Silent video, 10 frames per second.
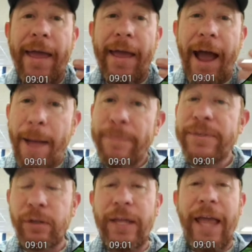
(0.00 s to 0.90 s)

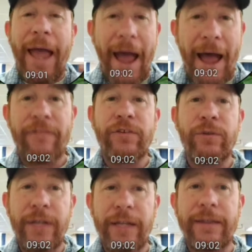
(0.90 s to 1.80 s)
absolutely have to
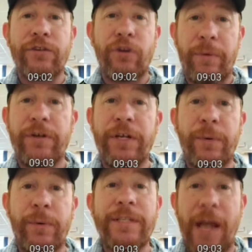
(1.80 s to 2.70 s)
get the turn meter
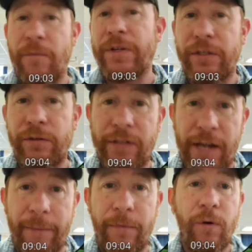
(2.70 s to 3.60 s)
decrease every single
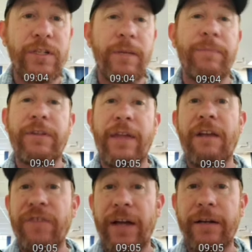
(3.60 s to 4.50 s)
time, or something to that
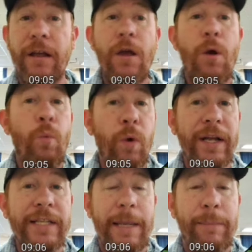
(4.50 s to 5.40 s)
effect. One
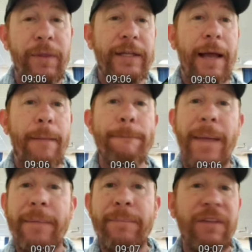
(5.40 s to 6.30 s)
example like that
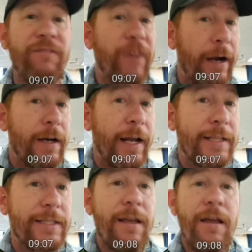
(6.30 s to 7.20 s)
might be Fire
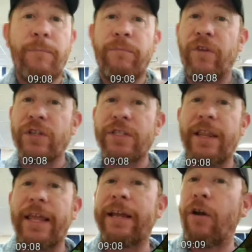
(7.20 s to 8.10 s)
Knights versus
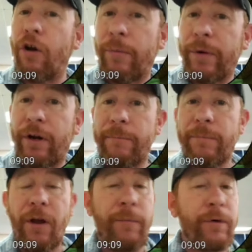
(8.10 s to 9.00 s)
like an Armiger.
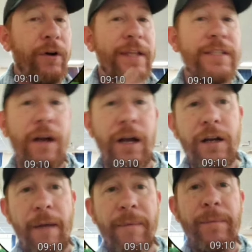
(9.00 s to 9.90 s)
Armiger isn't
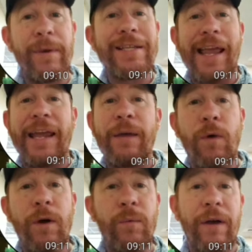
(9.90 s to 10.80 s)
uncommon, but his
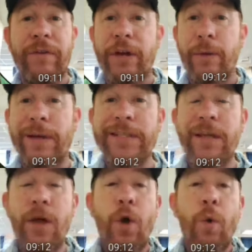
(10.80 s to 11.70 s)
A1, whenever he crits,
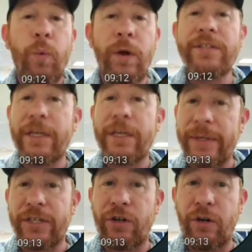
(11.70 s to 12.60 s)
will decrease
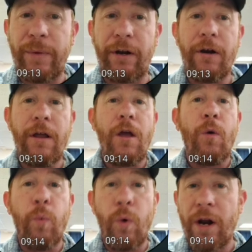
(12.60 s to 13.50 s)
the turn meter
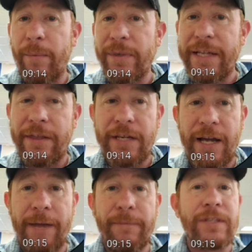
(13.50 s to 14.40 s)
100% of the
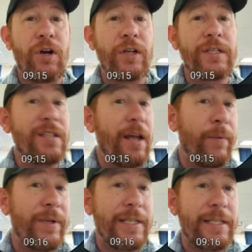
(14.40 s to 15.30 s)
time as long as it's not
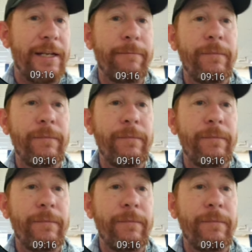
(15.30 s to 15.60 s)
resisted.